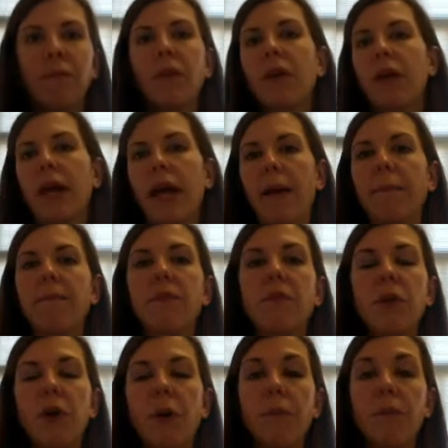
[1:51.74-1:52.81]
Okay,
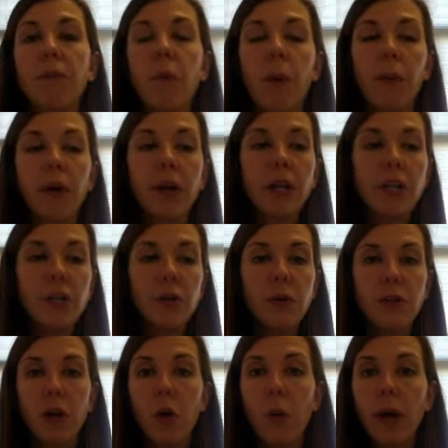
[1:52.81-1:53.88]
so what we're going to do is
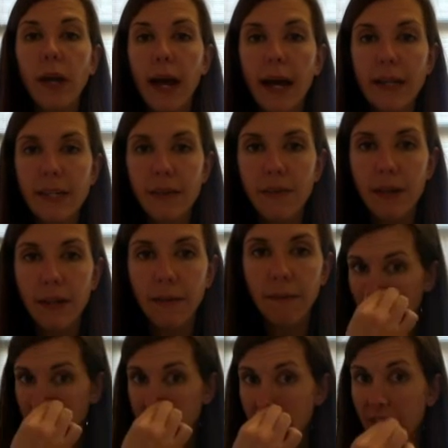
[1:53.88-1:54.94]
a quick activity
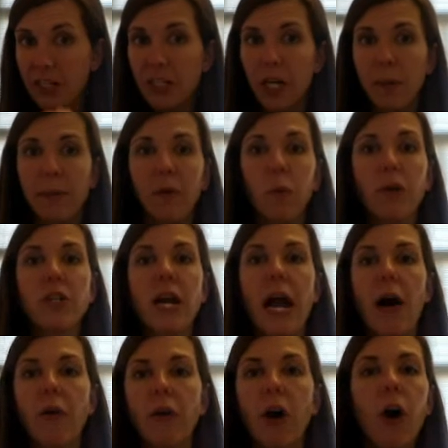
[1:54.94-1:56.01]
to determine which
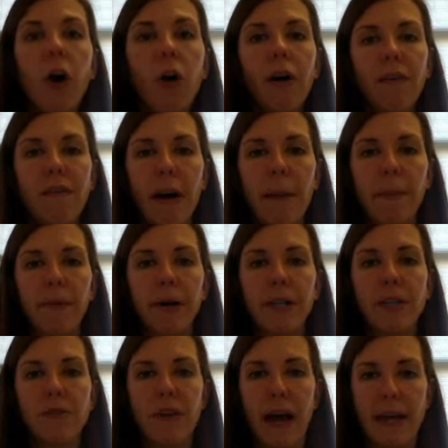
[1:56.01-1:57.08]
alcohol
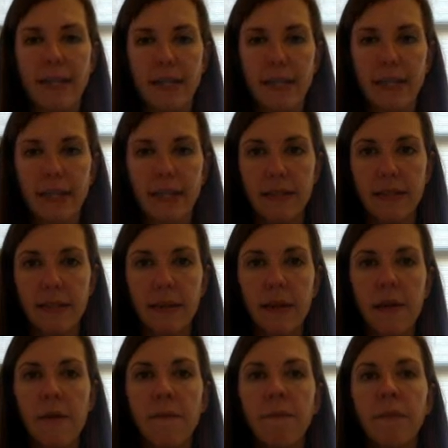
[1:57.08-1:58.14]
evaporates fastest.
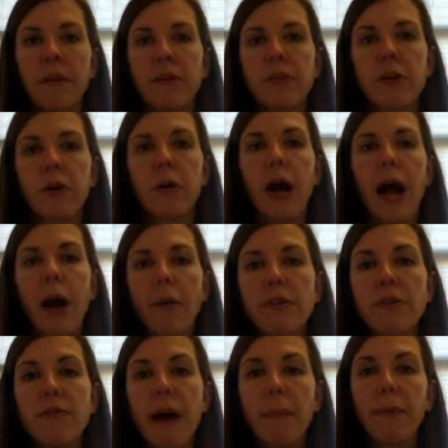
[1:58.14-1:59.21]
So how is
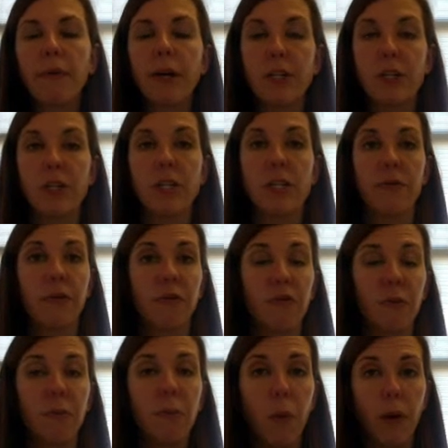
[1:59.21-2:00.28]
evaporation different
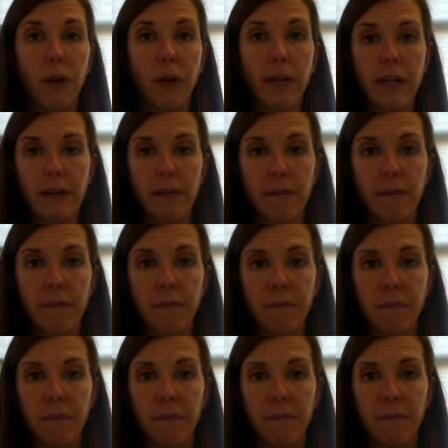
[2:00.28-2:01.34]
from boiling?
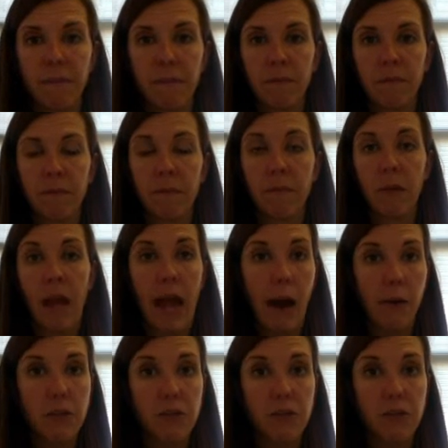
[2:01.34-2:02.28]
How is